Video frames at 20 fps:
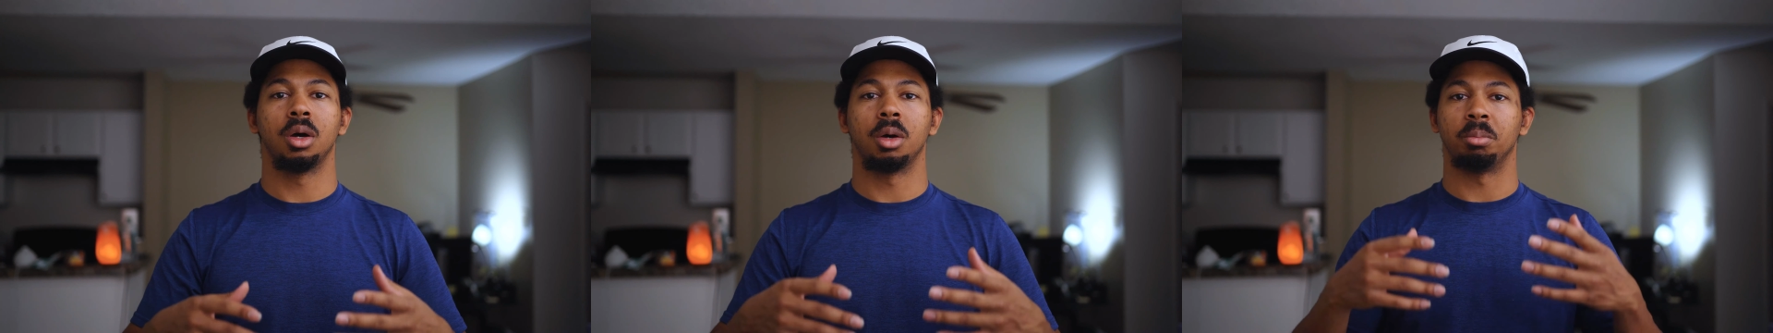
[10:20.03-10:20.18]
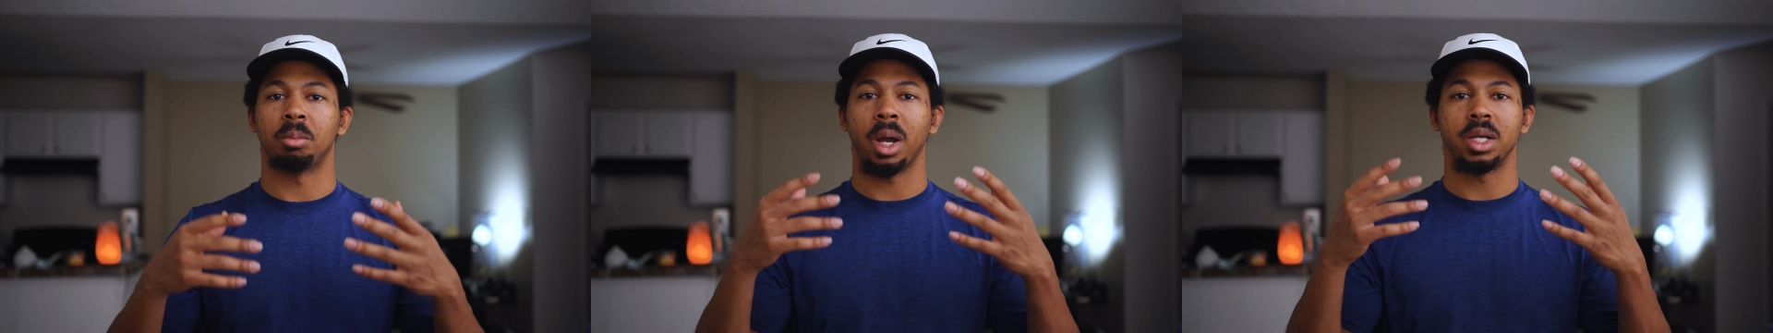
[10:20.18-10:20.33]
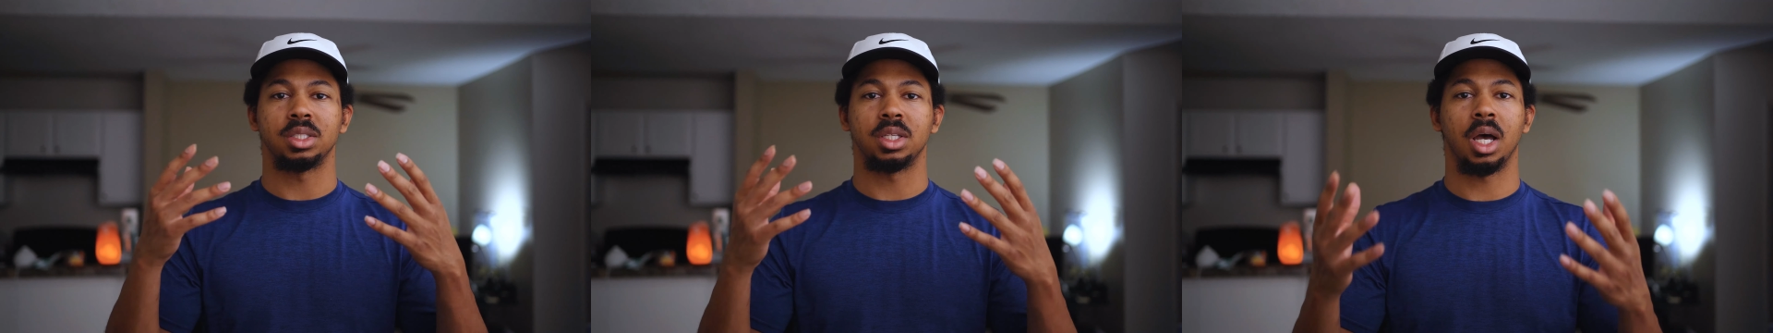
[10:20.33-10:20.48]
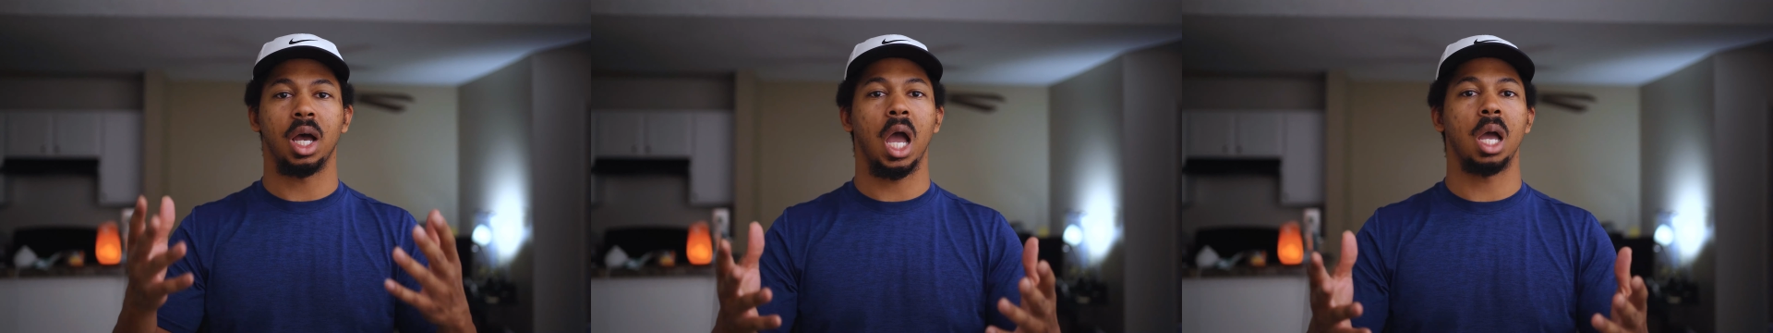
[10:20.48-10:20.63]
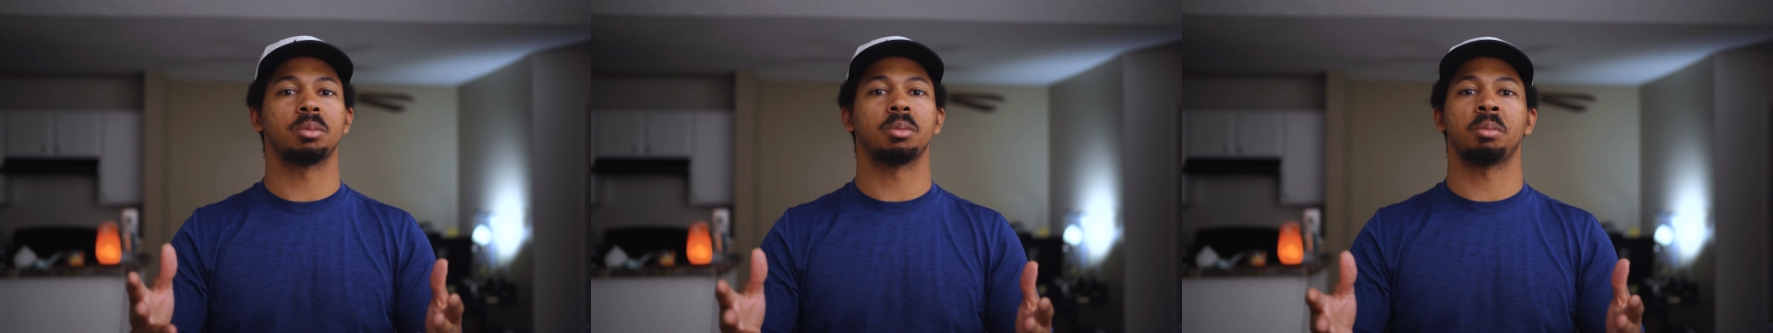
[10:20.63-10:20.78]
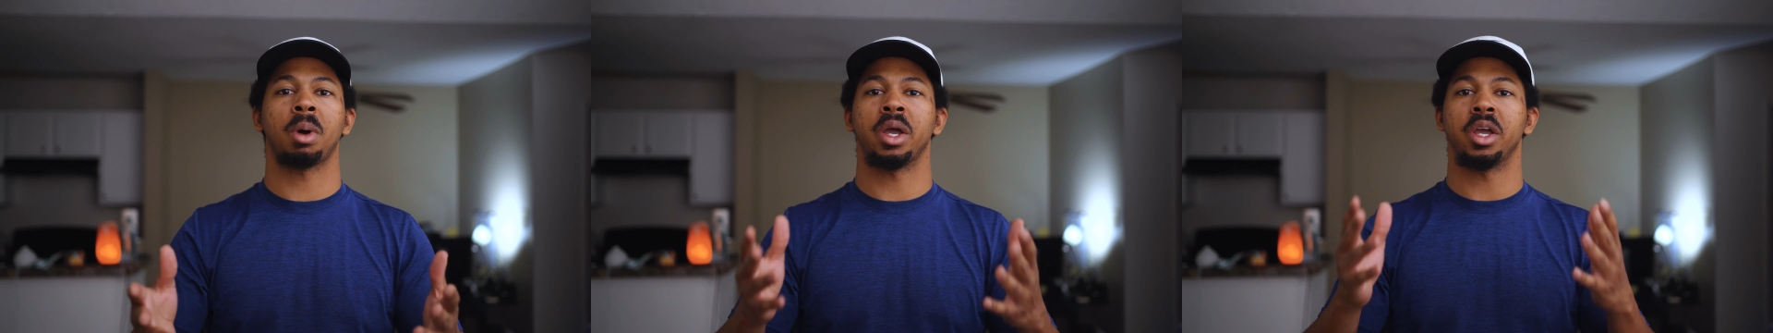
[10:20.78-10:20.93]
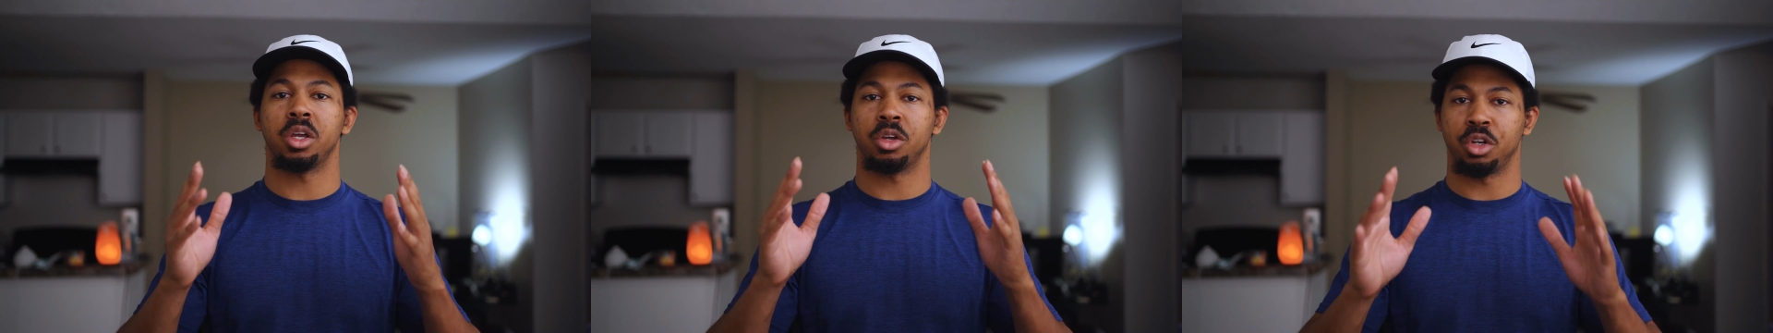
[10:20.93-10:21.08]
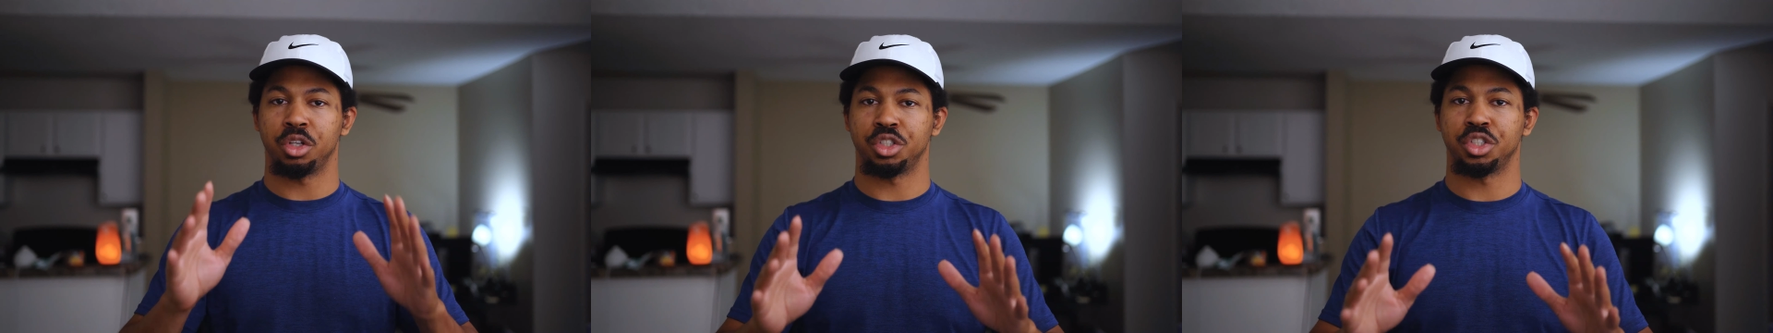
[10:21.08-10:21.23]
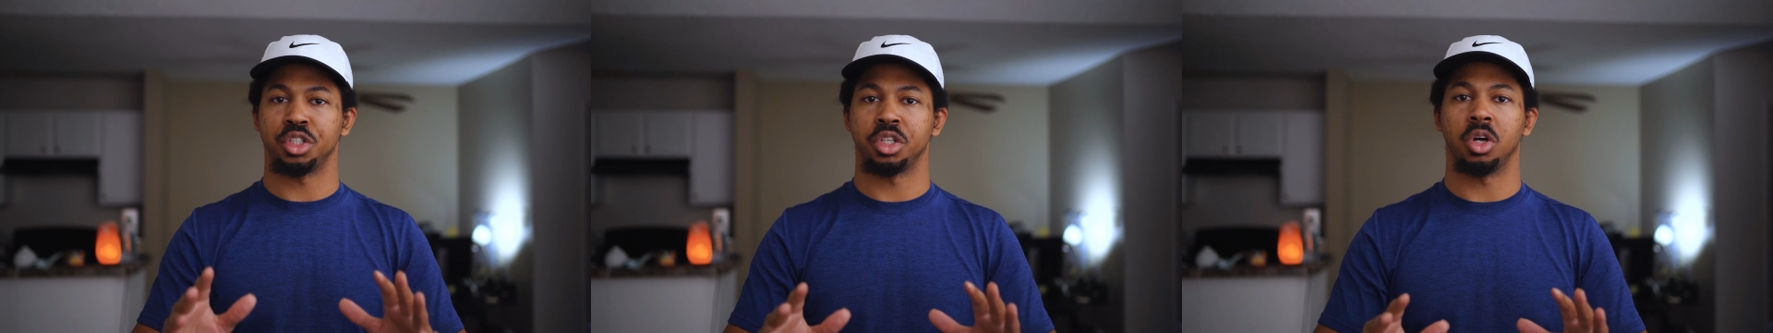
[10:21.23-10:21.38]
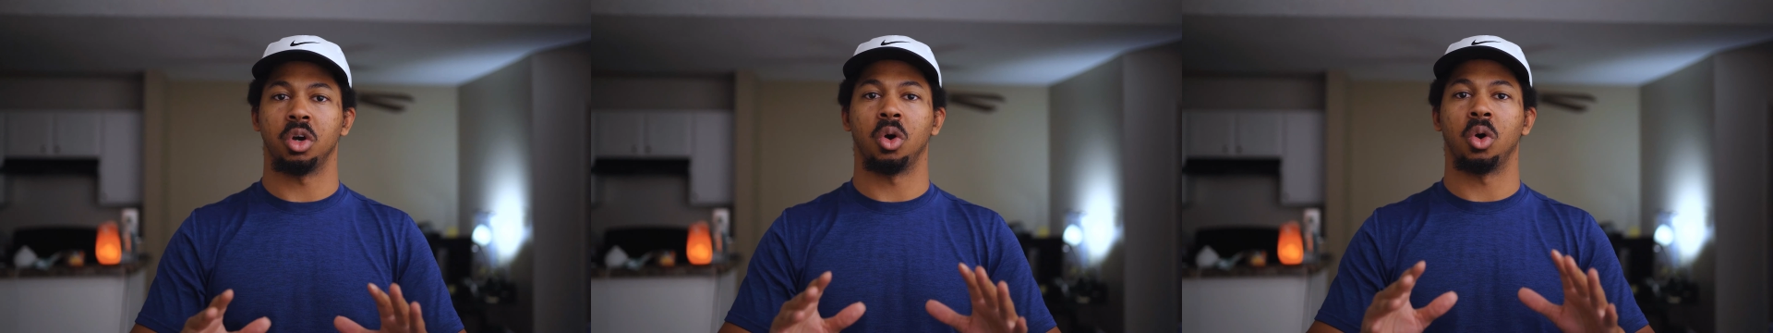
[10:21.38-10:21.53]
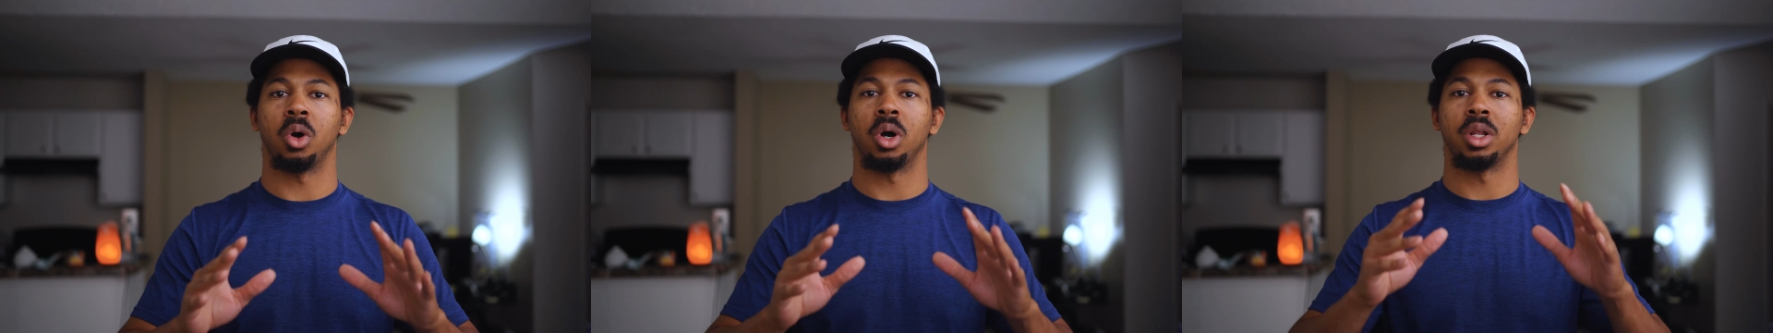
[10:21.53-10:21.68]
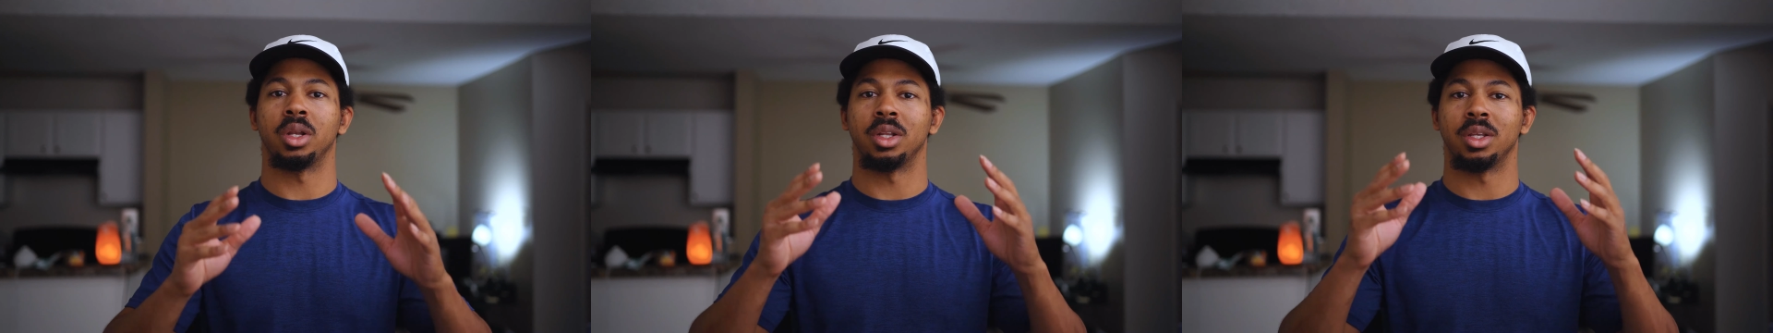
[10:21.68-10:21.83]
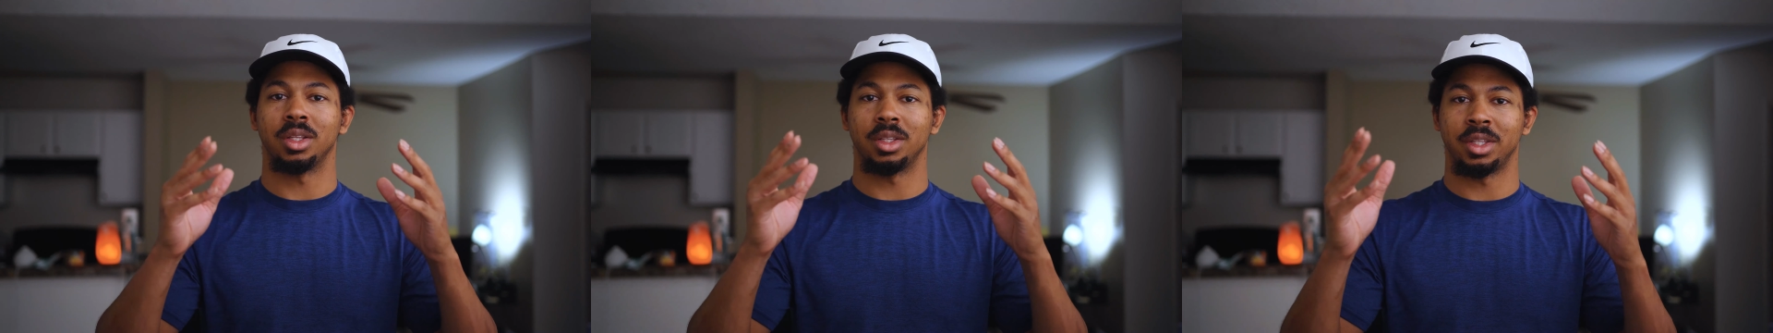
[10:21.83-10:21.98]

my time, my energy on